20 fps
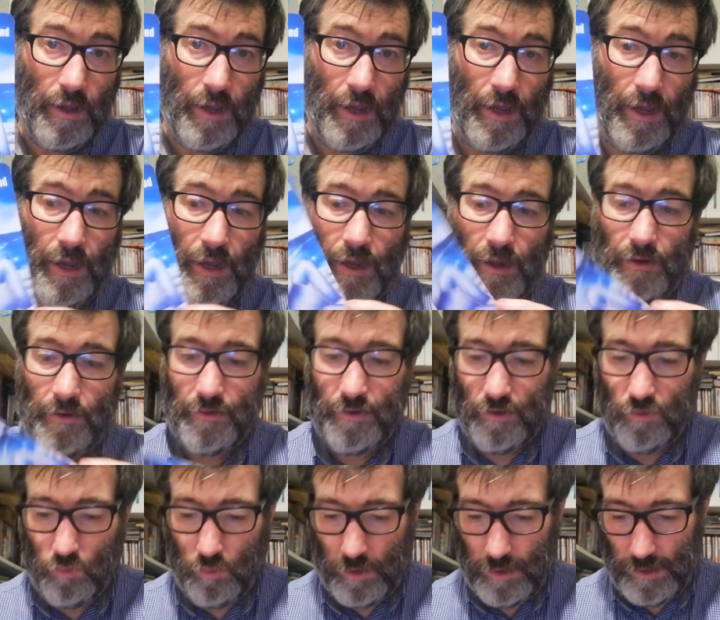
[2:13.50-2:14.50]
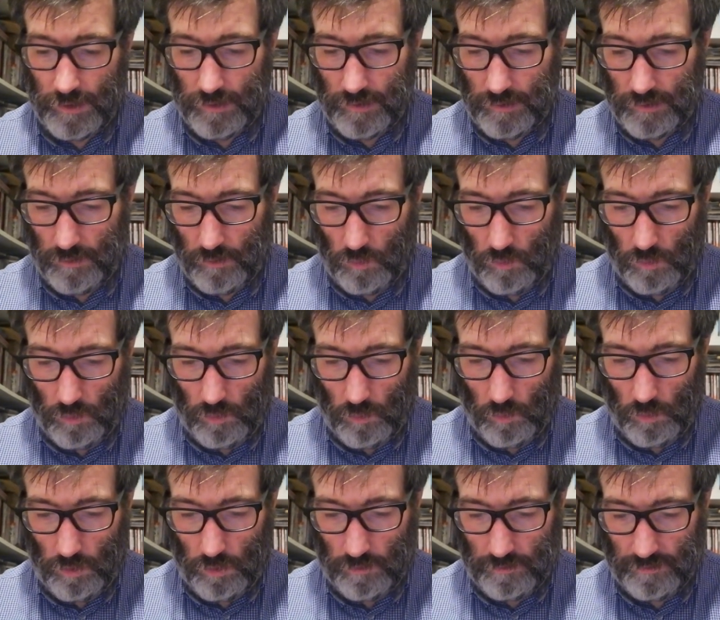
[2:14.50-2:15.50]
And this one
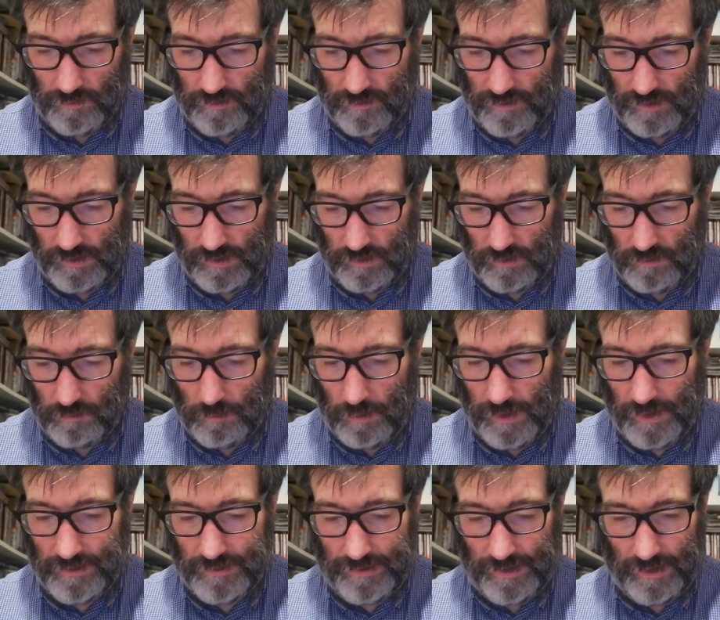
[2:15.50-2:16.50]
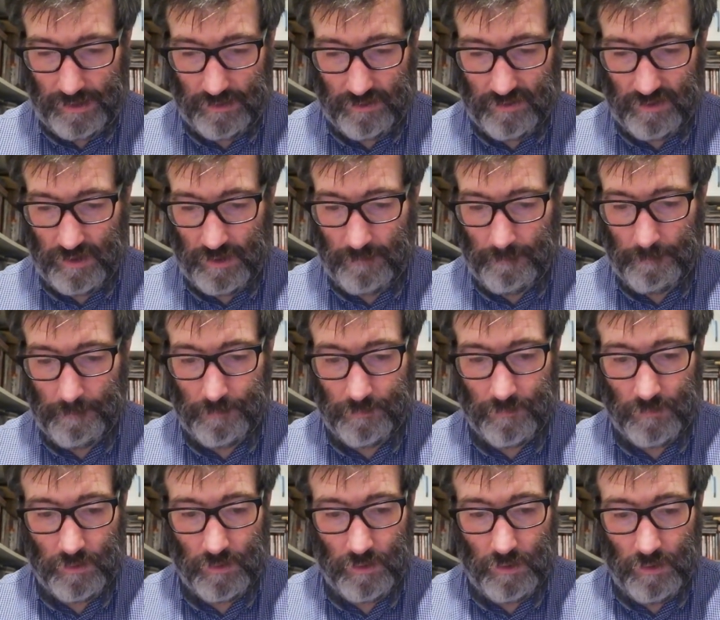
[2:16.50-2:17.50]
was sent by Tanja.
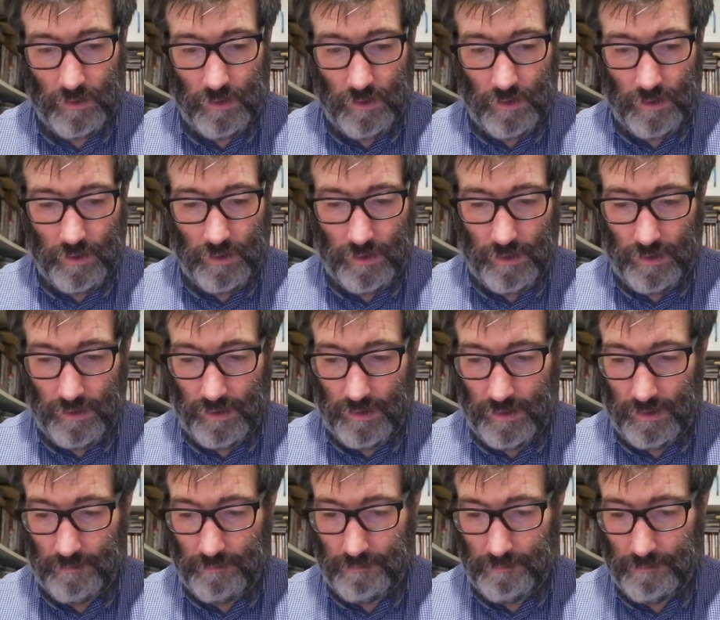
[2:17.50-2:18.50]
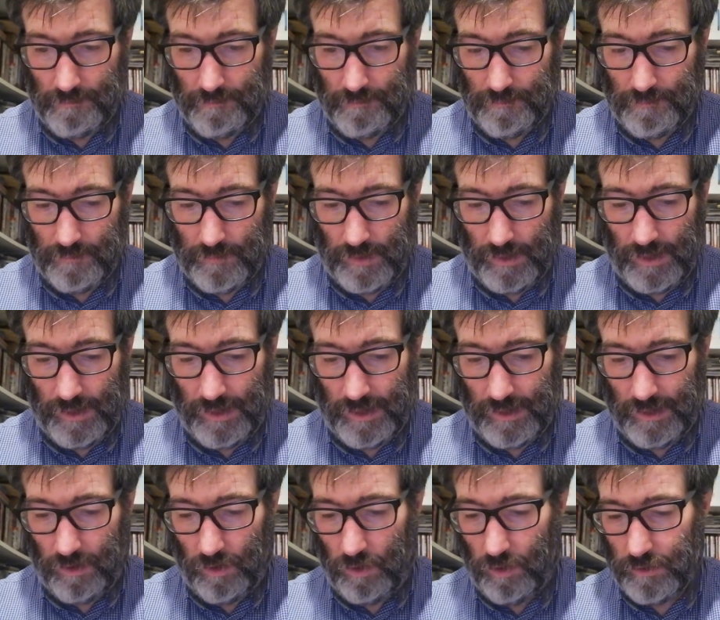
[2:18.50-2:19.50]
Um,
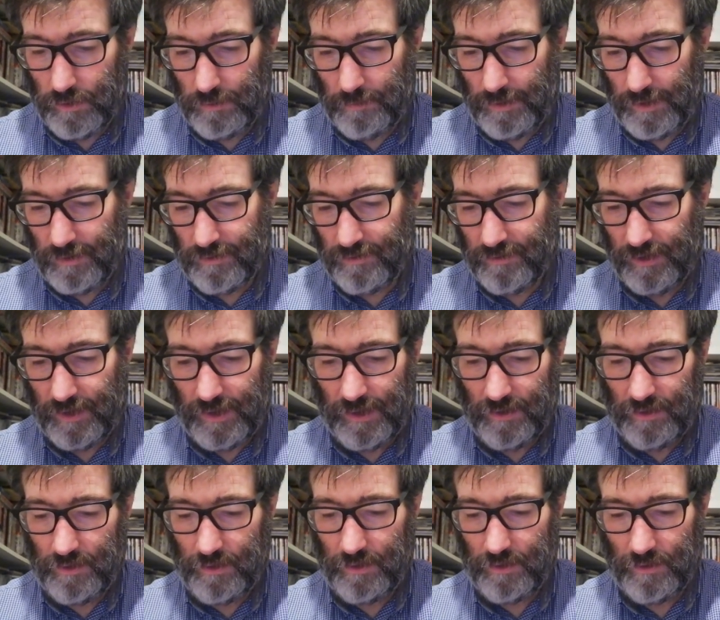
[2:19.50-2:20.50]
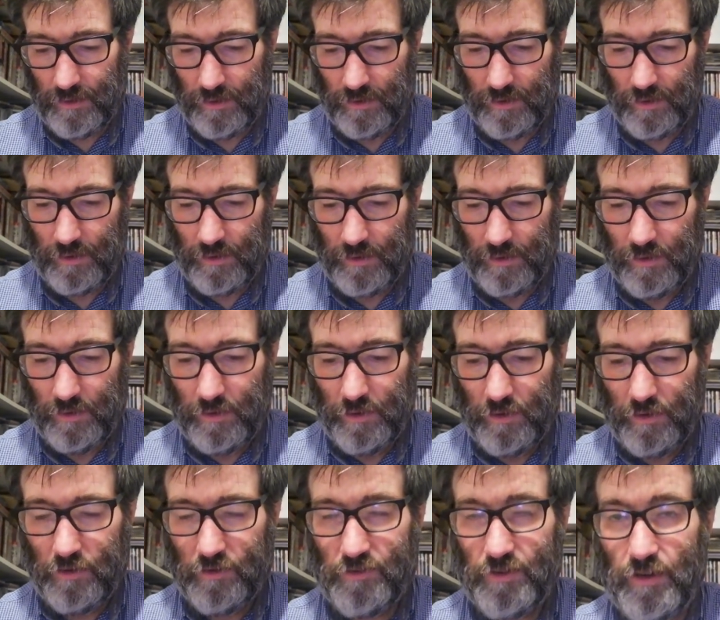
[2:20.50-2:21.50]
and on the back side
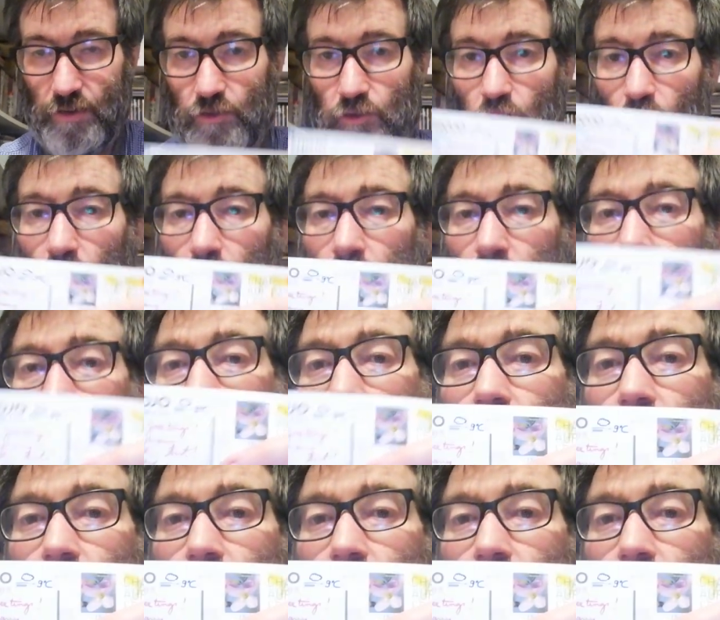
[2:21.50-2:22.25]
she draw